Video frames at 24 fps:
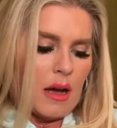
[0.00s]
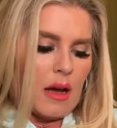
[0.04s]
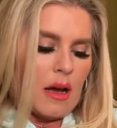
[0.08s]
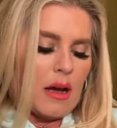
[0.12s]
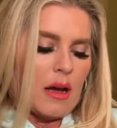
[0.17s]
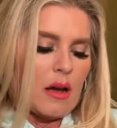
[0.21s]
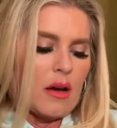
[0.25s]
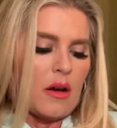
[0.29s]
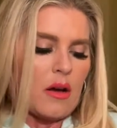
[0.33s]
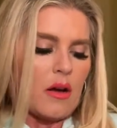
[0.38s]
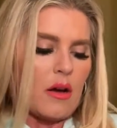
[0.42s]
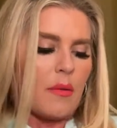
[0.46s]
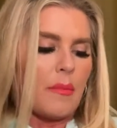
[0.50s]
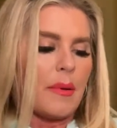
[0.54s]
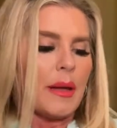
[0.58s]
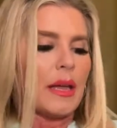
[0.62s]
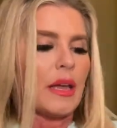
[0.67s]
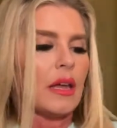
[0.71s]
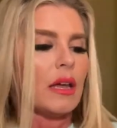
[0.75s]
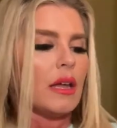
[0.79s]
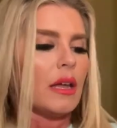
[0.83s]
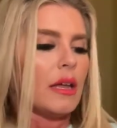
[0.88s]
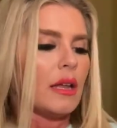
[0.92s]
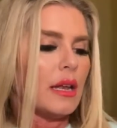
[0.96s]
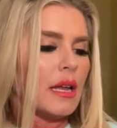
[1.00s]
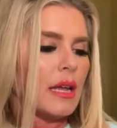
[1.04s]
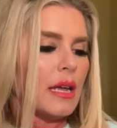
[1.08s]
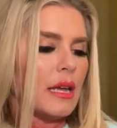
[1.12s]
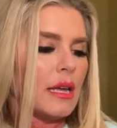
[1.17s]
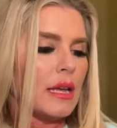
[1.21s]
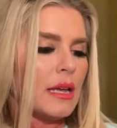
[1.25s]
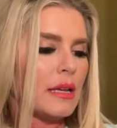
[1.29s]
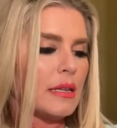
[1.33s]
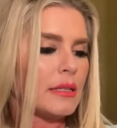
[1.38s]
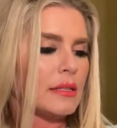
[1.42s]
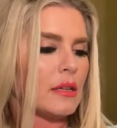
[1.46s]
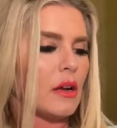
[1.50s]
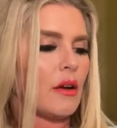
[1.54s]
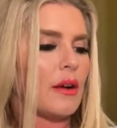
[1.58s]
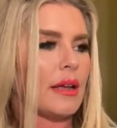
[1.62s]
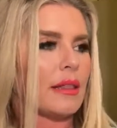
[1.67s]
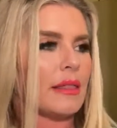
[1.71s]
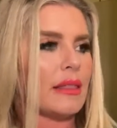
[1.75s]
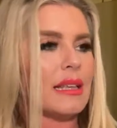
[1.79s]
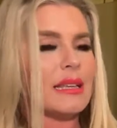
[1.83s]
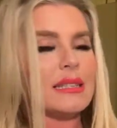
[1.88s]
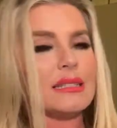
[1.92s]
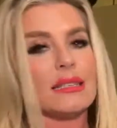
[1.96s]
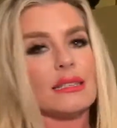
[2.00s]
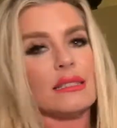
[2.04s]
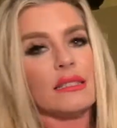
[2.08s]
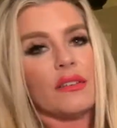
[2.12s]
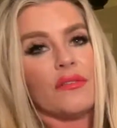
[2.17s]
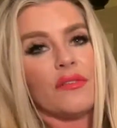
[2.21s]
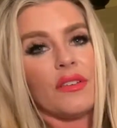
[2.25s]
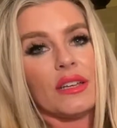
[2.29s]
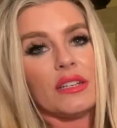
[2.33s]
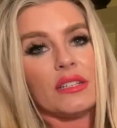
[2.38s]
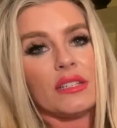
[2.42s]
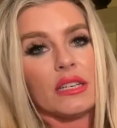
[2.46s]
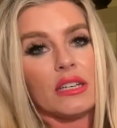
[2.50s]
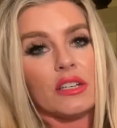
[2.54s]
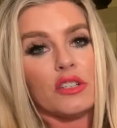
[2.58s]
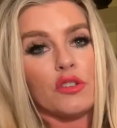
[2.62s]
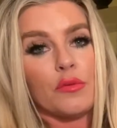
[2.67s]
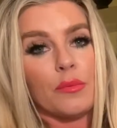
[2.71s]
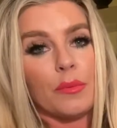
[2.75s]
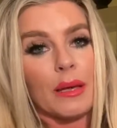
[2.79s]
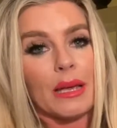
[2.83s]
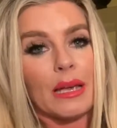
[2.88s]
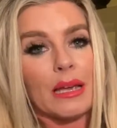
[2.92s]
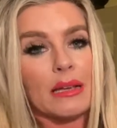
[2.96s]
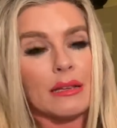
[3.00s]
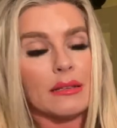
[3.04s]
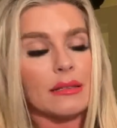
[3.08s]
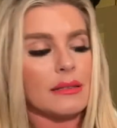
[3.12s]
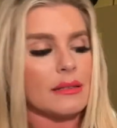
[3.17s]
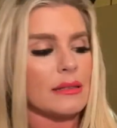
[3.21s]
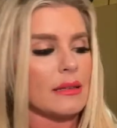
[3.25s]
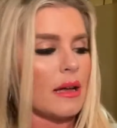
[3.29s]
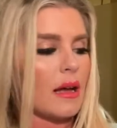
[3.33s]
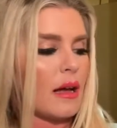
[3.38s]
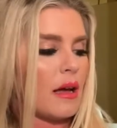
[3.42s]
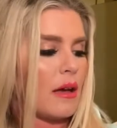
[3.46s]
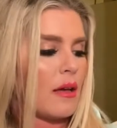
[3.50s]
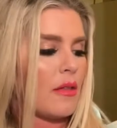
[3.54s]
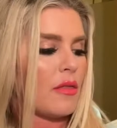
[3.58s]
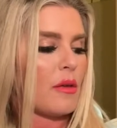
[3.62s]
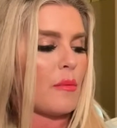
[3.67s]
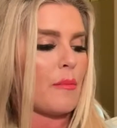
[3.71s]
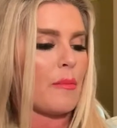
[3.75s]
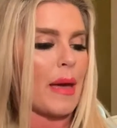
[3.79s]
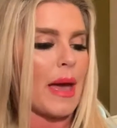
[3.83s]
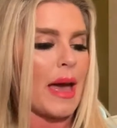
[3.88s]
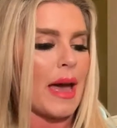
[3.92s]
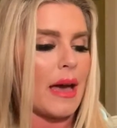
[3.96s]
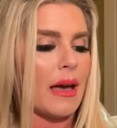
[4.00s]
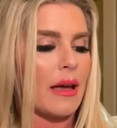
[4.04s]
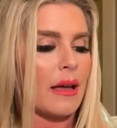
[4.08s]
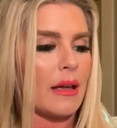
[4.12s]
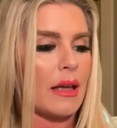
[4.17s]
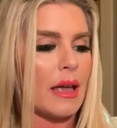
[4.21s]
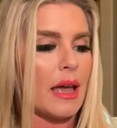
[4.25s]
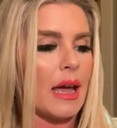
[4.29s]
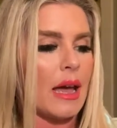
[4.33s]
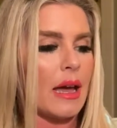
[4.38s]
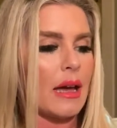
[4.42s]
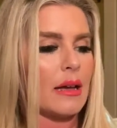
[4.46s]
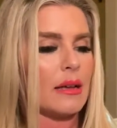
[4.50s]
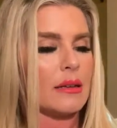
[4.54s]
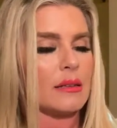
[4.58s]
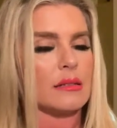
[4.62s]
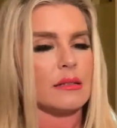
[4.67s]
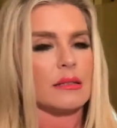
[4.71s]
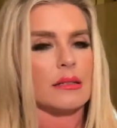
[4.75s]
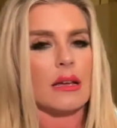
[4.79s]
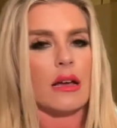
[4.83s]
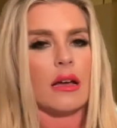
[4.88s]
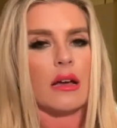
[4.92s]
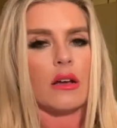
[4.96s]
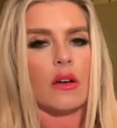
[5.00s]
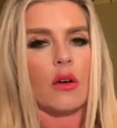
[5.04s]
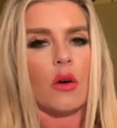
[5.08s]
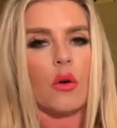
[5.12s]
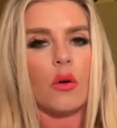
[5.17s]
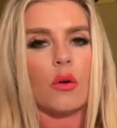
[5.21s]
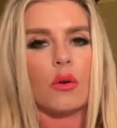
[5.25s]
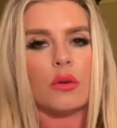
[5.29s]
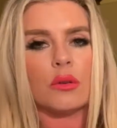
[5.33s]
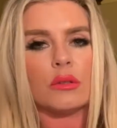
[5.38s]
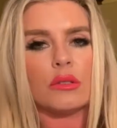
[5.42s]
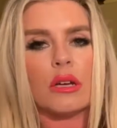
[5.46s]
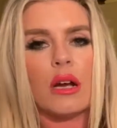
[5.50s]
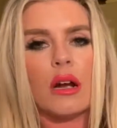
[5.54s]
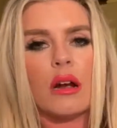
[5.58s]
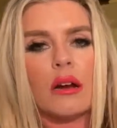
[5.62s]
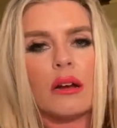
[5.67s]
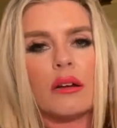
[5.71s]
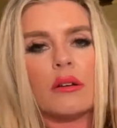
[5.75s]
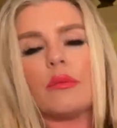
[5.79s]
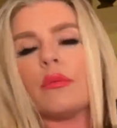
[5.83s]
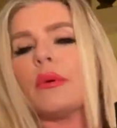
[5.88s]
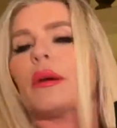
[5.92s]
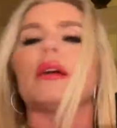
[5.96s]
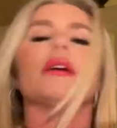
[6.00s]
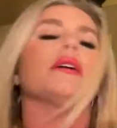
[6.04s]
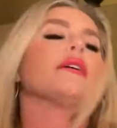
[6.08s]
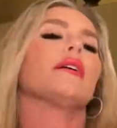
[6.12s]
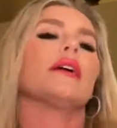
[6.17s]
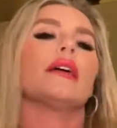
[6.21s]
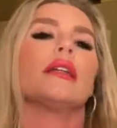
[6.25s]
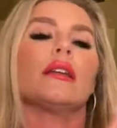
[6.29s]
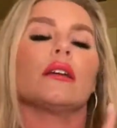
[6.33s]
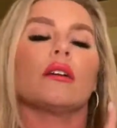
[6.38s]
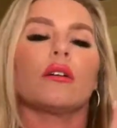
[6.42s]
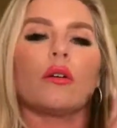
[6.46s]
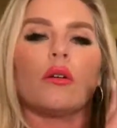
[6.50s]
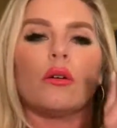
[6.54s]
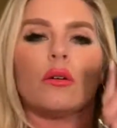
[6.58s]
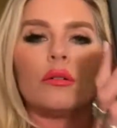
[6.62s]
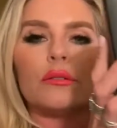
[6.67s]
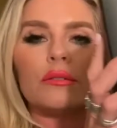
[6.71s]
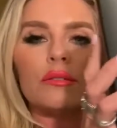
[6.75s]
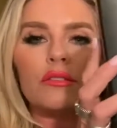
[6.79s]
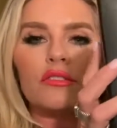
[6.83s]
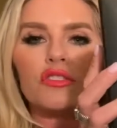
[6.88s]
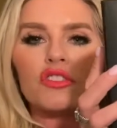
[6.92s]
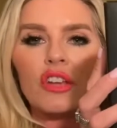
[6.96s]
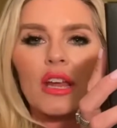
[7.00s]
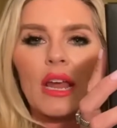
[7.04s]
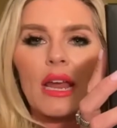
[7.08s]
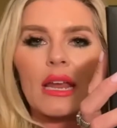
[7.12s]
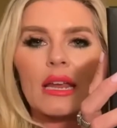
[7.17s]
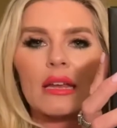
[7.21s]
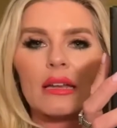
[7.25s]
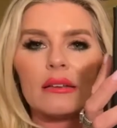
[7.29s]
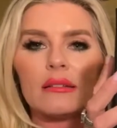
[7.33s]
Oh my goodness. All right, this is a vintage piece. Uh, the bag has uh, gold hardware and a gold chain.